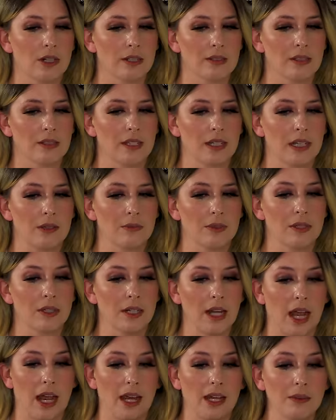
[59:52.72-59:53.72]
trusted that he was
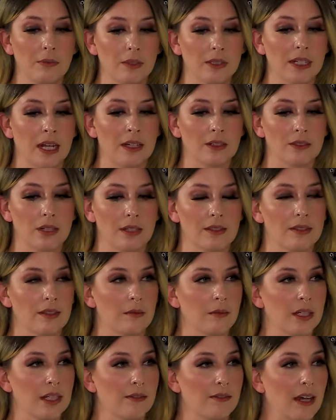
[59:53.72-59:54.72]
good. I would not trust
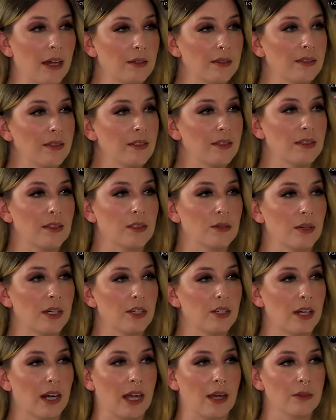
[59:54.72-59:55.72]
somebody if I was in this
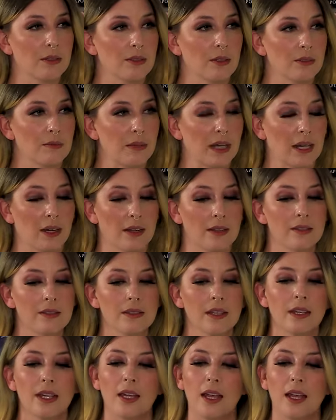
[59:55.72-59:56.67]
situation. I was those parents.